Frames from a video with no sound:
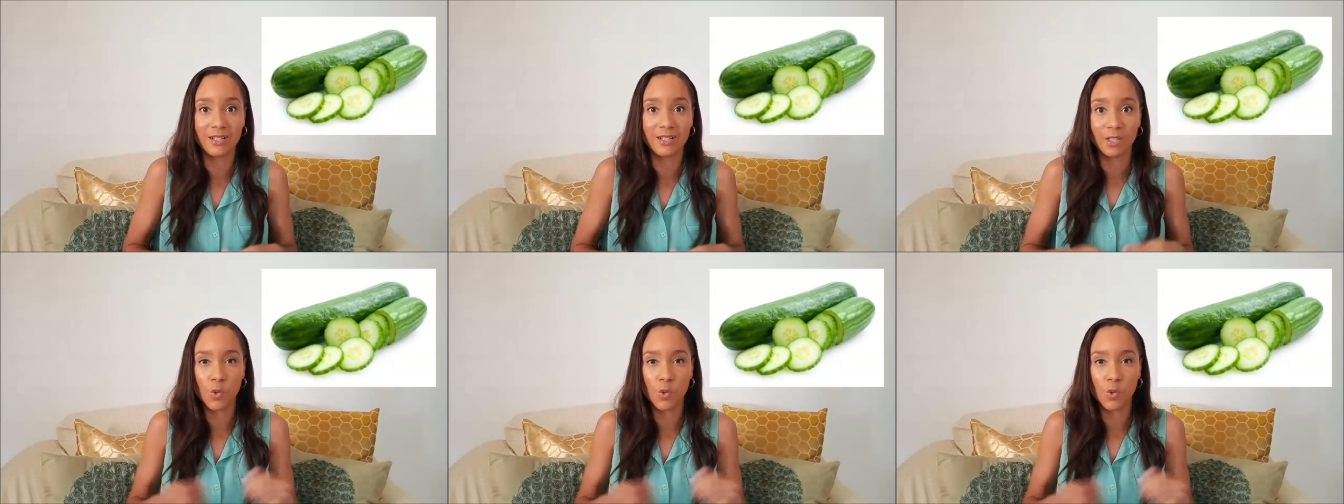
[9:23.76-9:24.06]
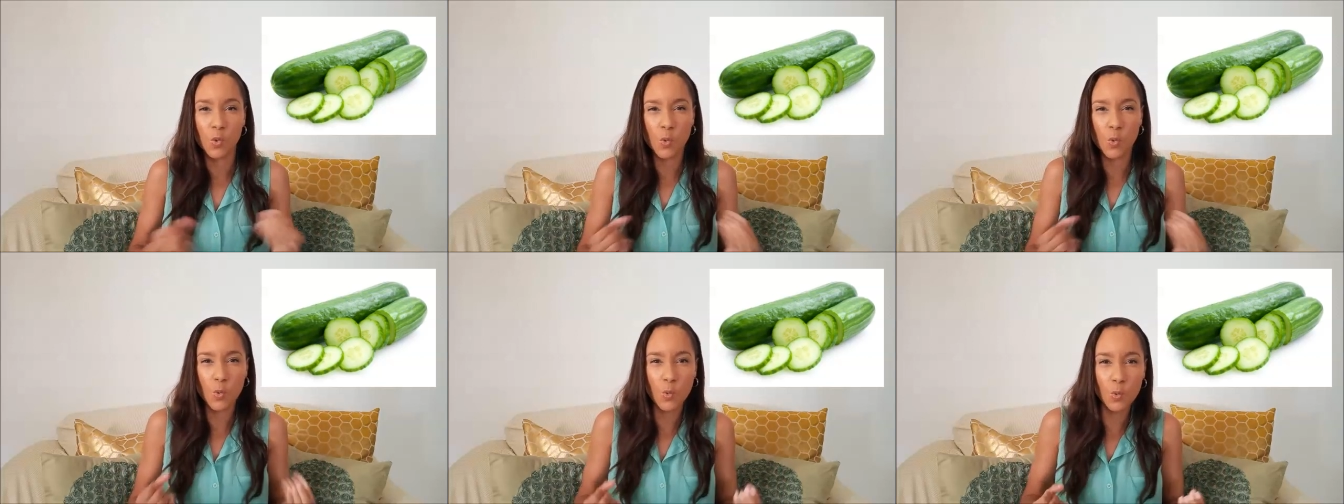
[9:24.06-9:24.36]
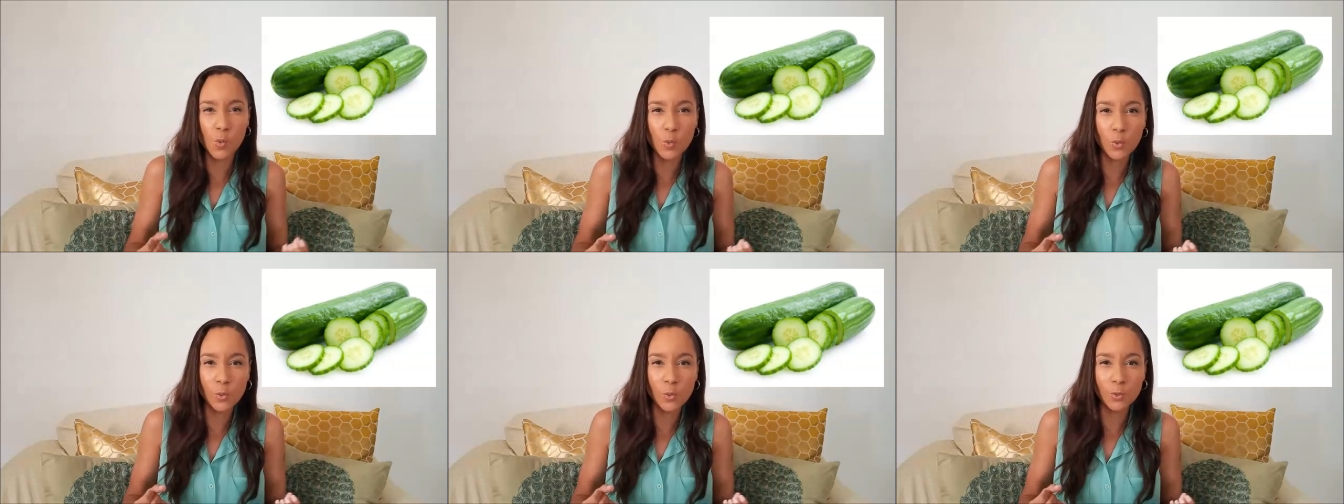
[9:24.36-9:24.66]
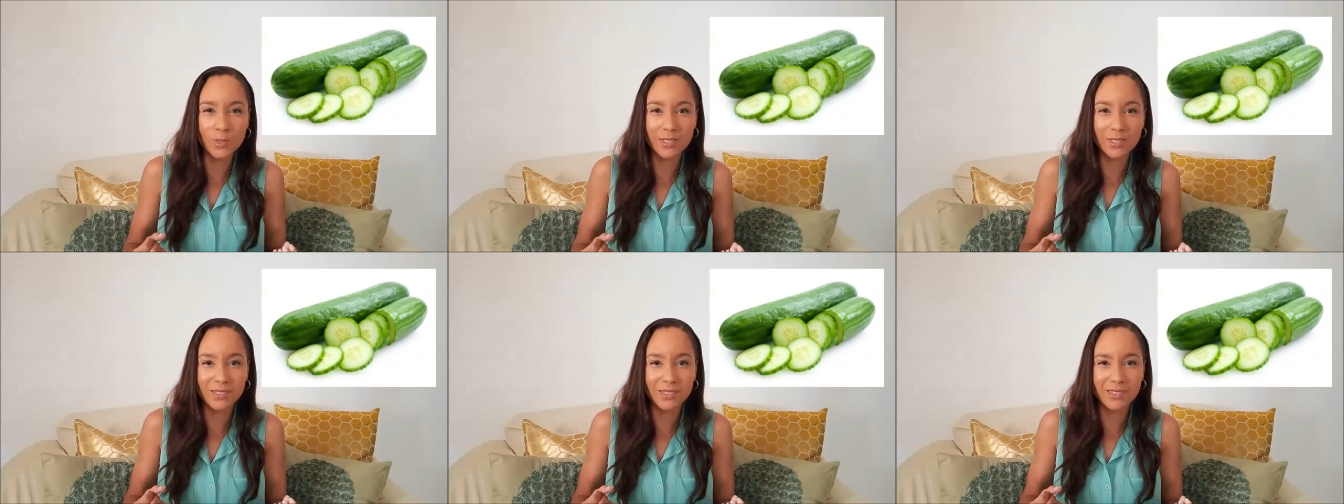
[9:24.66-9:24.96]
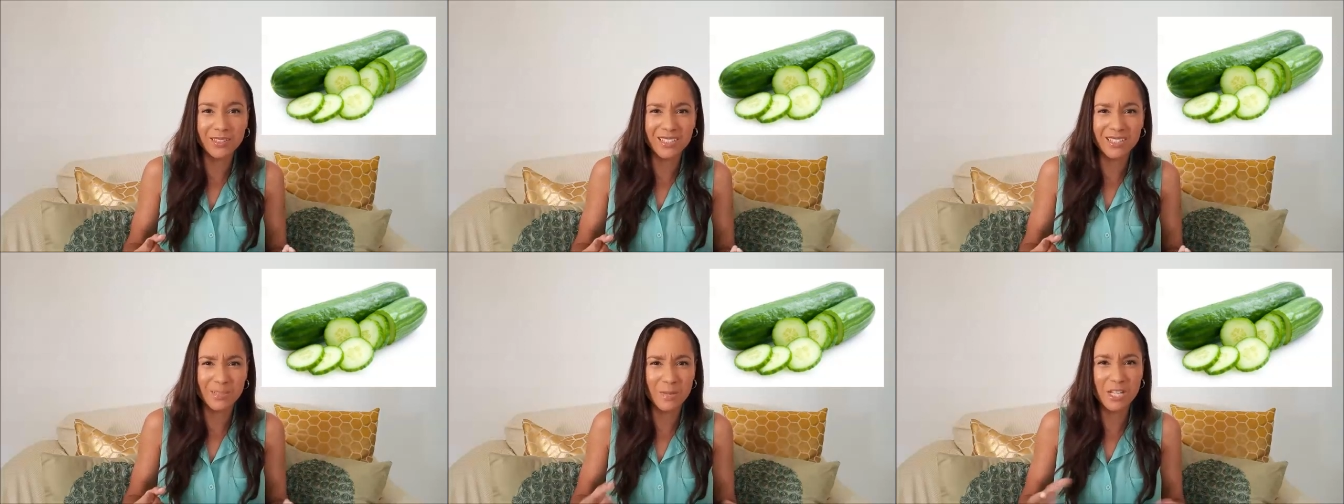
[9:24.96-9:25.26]
cool,
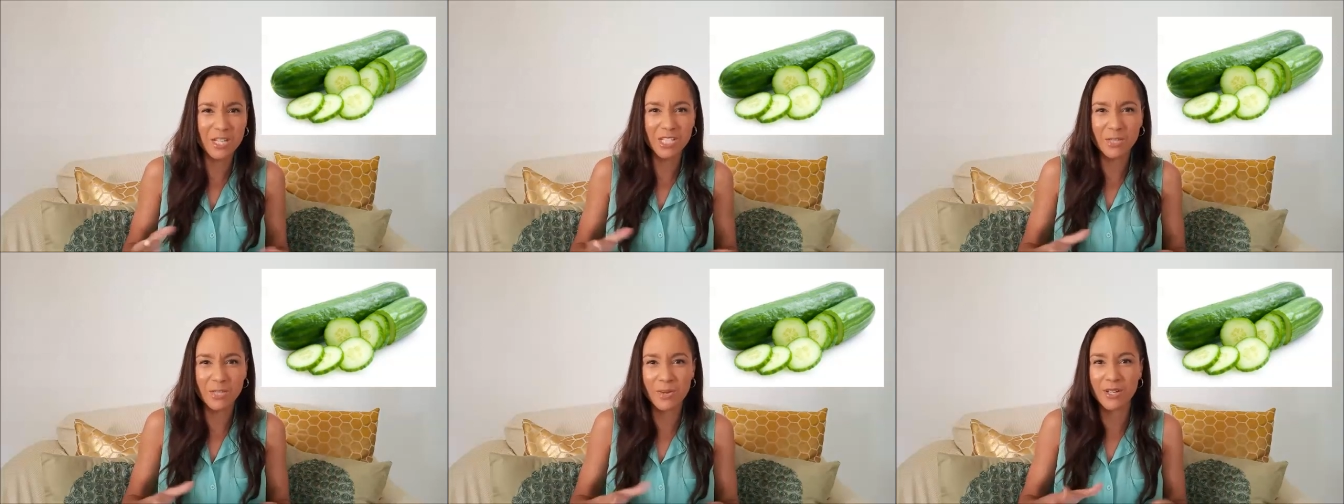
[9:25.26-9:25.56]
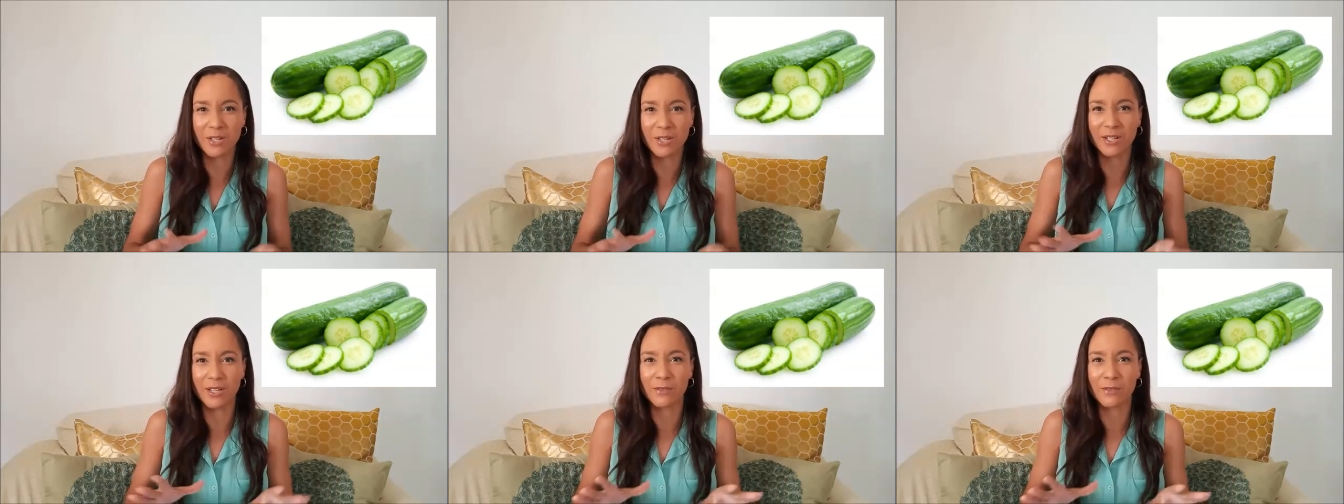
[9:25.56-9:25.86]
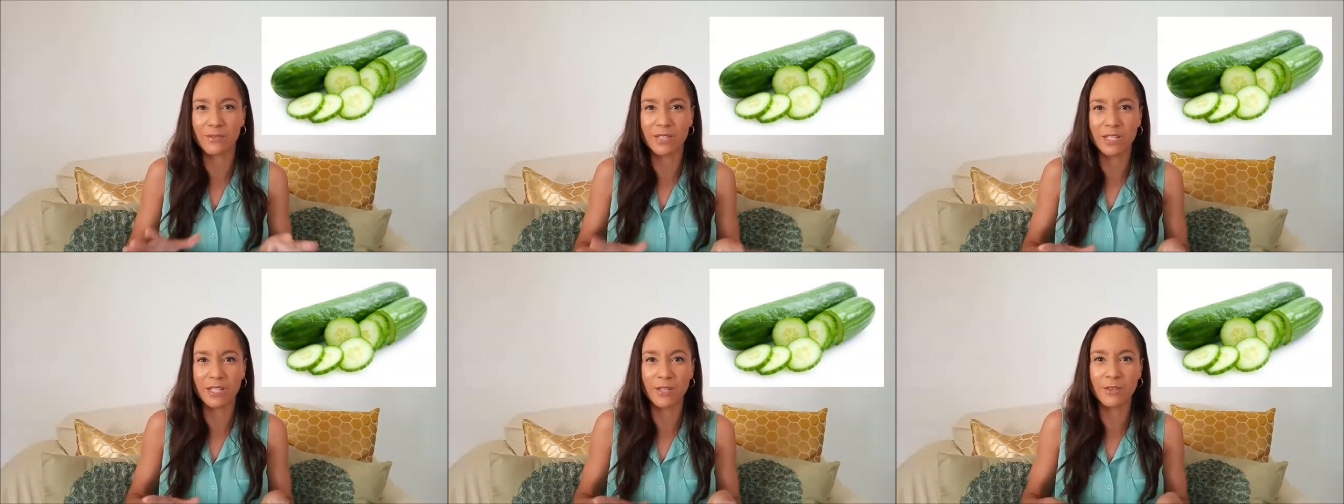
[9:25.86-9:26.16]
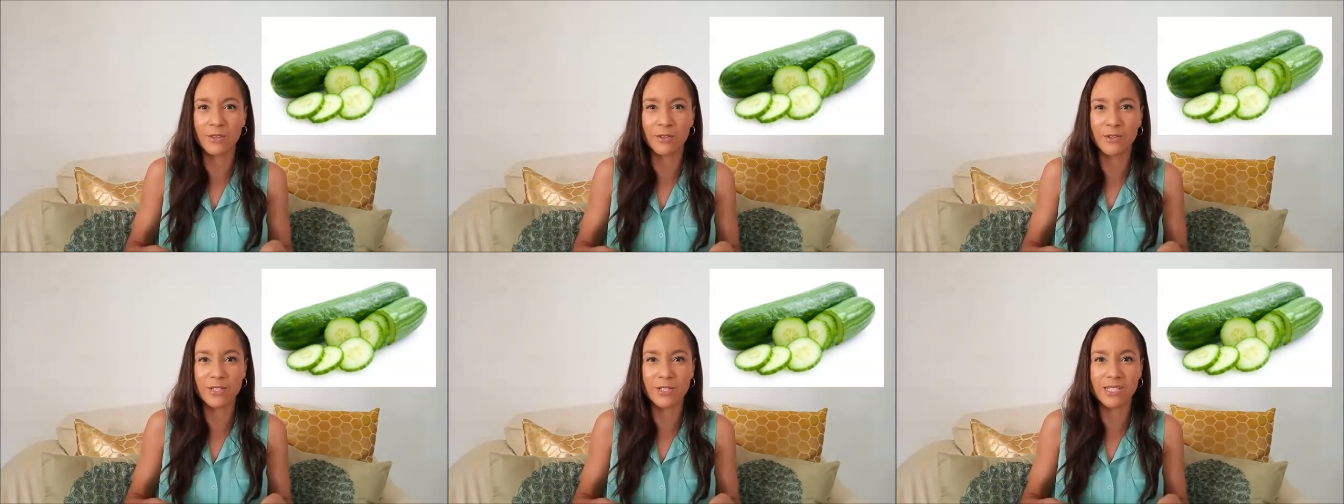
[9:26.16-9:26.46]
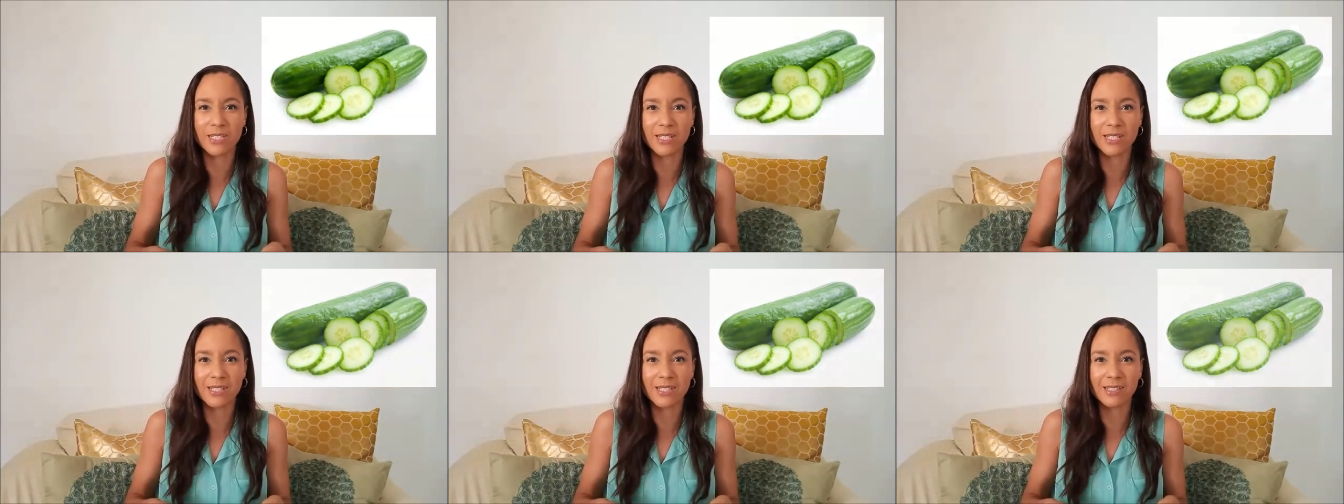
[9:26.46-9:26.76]
especially when you're like feeling
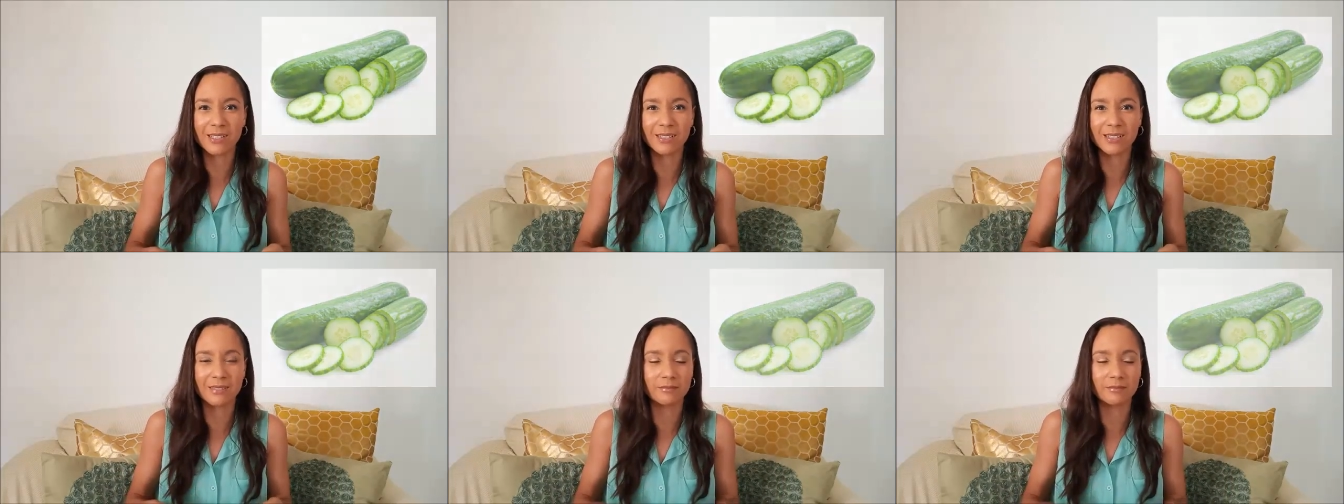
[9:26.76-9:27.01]
thirsty.